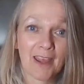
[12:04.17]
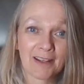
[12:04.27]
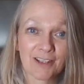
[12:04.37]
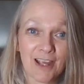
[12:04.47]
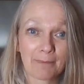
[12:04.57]

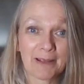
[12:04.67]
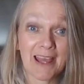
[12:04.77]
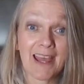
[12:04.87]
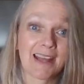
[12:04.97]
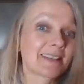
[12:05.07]
and tap your
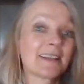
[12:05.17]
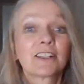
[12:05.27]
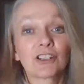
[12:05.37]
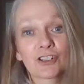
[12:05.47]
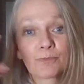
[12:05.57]
head.
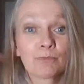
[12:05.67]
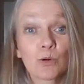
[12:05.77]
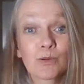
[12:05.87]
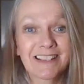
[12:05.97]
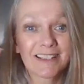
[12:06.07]
You can
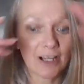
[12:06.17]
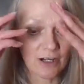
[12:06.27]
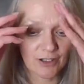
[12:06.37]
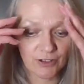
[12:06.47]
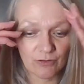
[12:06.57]

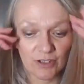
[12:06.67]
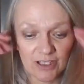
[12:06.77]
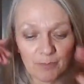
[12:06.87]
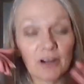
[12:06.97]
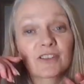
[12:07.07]
multitask during
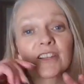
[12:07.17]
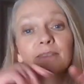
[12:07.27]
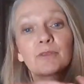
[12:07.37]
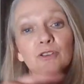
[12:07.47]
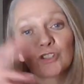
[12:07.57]
this process
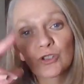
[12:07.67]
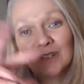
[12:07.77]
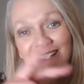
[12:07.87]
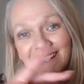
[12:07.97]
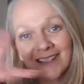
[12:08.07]
because you're
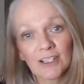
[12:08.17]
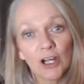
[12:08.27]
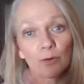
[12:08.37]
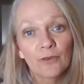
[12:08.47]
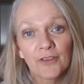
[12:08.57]
letting
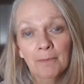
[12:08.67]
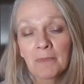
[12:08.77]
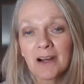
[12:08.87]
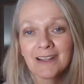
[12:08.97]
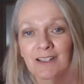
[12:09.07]
go of the
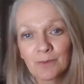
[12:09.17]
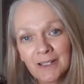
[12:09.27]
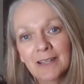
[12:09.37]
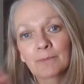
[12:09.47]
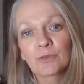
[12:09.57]
mind to
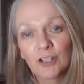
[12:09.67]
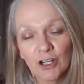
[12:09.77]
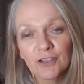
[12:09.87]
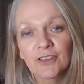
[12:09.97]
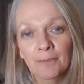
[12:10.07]
enable the
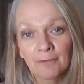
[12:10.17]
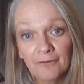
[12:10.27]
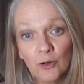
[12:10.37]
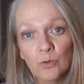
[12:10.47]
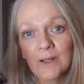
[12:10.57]
codes come
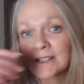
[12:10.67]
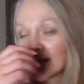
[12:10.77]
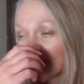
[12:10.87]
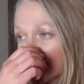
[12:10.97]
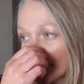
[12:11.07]
forward.
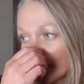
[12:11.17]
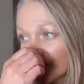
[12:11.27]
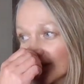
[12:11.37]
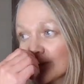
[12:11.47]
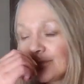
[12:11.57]

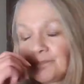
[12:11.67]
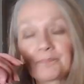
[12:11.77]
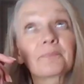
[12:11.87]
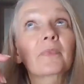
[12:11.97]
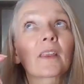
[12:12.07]
So
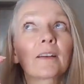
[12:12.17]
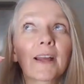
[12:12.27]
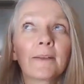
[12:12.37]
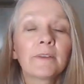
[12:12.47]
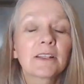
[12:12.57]

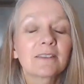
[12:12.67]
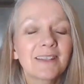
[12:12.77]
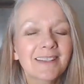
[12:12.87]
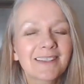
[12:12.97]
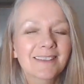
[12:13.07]
Okay,
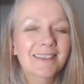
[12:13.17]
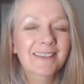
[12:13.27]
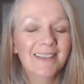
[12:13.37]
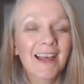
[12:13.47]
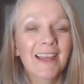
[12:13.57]
this is the
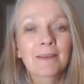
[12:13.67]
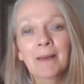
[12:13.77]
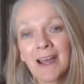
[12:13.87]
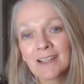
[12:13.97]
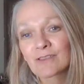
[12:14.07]
same
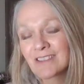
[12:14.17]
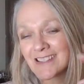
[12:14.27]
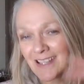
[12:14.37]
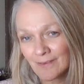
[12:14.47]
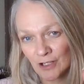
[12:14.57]
as
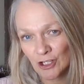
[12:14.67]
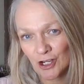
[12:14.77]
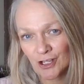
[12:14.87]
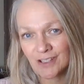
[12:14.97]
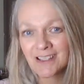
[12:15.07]
receiving
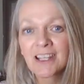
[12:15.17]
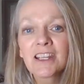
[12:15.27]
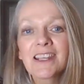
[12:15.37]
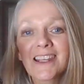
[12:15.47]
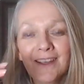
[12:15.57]
codes
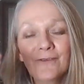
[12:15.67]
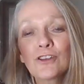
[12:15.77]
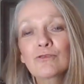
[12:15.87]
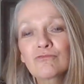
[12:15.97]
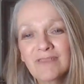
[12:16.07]
if
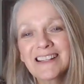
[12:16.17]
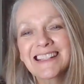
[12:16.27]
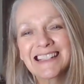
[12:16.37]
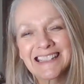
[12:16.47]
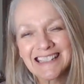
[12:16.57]
you're
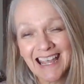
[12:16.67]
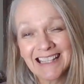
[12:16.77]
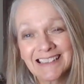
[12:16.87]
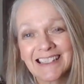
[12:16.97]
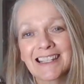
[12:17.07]
really
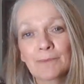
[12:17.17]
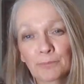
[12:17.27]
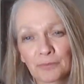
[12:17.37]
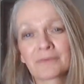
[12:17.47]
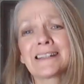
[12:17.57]
intently
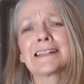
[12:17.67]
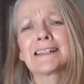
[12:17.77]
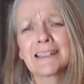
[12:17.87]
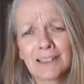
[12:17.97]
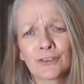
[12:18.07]

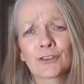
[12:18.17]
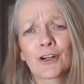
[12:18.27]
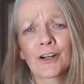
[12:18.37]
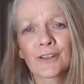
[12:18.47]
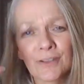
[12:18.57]
bringing in the
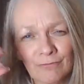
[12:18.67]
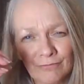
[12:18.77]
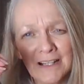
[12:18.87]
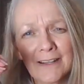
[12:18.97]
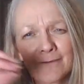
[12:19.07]
codes
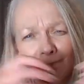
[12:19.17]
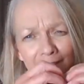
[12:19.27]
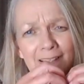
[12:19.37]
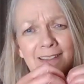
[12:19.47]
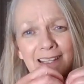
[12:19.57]
and really
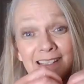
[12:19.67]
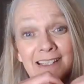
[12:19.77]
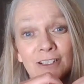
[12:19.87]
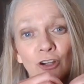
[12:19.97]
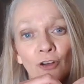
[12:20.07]

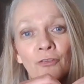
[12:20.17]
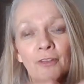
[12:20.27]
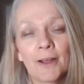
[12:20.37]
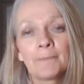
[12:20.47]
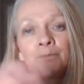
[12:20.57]
fixating on
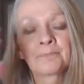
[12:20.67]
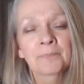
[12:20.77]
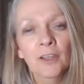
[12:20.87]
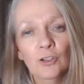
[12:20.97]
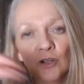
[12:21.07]
them,
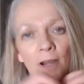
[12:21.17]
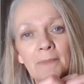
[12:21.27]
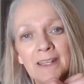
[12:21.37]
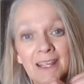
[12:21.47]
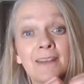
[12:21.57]
you're
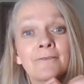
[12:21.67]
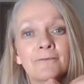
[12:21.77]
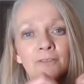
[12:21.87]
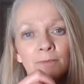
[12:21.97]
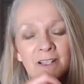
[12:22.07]
coming in
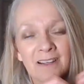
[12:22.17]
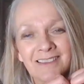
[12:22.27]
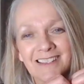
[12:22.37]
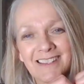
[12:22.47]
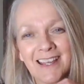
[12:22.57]
from an
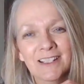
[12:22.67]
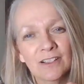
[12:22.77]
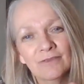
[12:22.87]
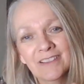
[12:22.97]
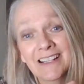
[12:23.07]

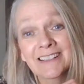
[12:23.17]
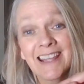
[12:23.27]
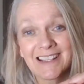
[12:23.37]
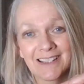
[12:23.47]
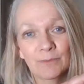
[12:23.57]
understanding of
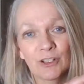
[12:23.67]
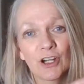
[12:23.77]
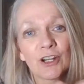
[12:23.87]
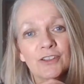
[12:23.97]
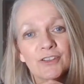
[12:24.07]
connecting with
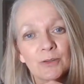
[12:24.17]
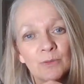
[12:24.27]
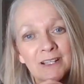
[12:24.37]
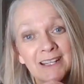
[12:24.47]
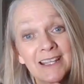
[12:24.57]
codes that
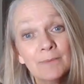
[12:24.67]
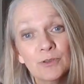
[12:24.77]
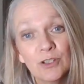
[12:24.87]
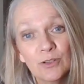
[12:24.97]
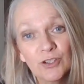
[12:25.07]
will
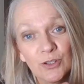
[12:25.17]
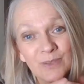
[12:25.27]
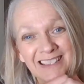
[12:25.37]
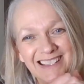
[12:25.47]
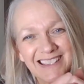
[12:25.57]
enable you to
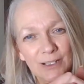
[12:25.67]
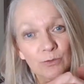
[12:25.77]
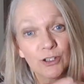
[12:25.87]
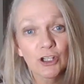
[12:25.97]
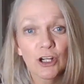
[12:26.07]

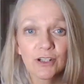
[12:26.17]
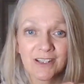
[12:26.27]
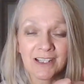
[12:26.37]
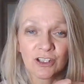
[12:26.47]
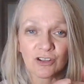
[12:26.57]
instill the codes
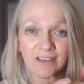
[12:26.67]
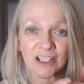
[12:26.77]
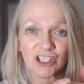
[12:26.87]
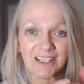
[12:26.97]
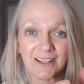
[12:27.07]
into your
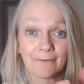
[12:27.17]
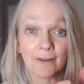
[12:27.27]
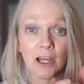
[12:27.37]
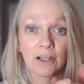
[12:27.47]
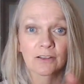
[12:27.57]
energetic
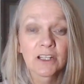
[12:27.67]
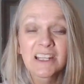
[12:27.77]
flow.